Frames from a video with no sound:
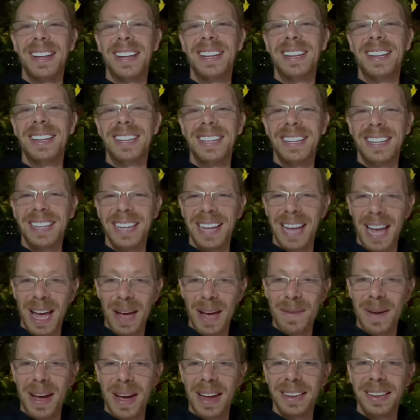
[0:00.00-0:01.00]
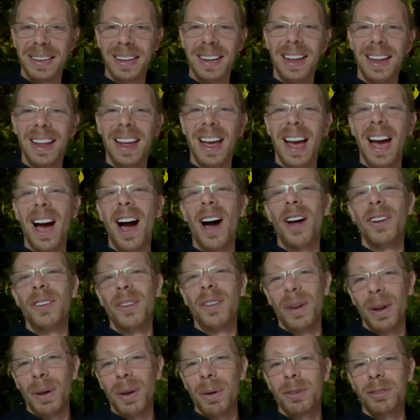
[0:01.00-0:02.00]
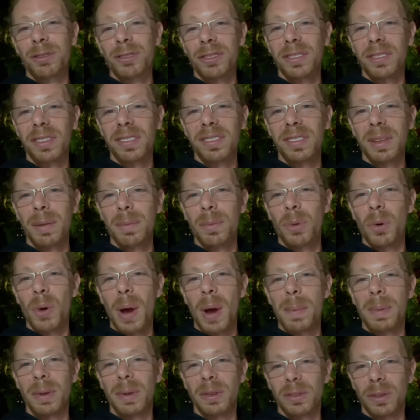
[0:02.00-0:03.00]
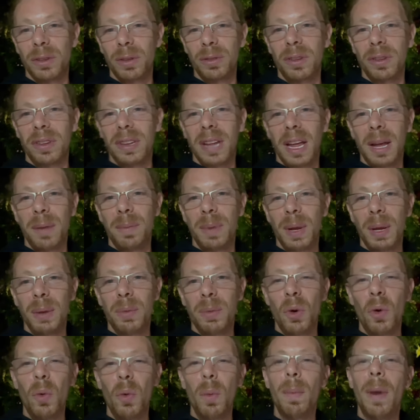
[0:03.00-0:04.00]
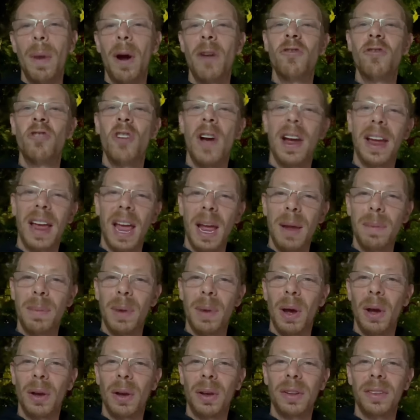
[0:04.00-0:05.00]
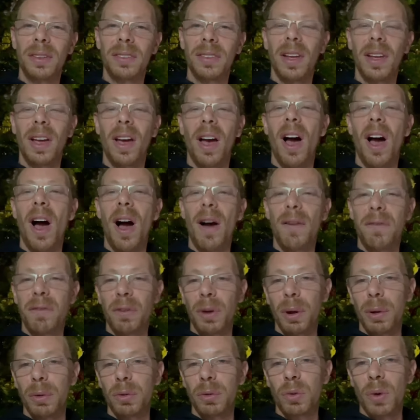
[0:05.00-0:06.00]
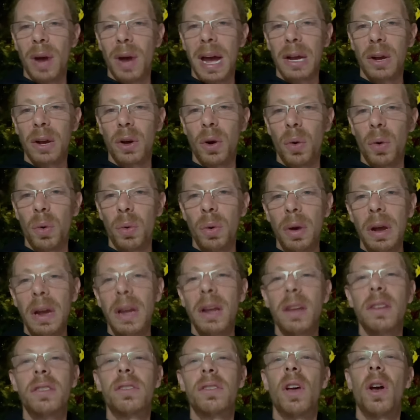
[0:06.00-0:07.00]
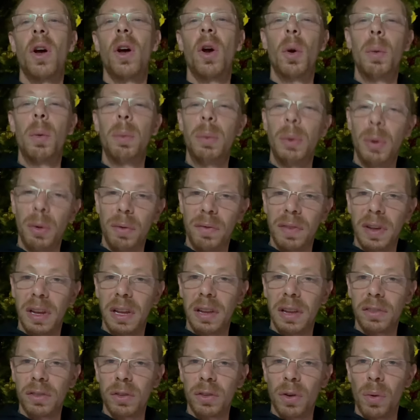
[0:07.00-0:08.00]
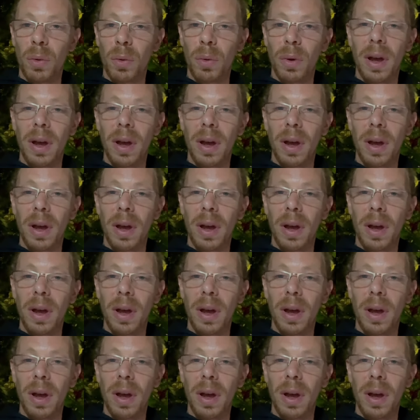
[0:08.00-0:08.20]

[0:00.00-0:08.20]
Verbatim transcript: Yeah, man. I know it was just a simple episode today, people, but reggae burgers, I thought it was quite cool. So I hope you think it's cool.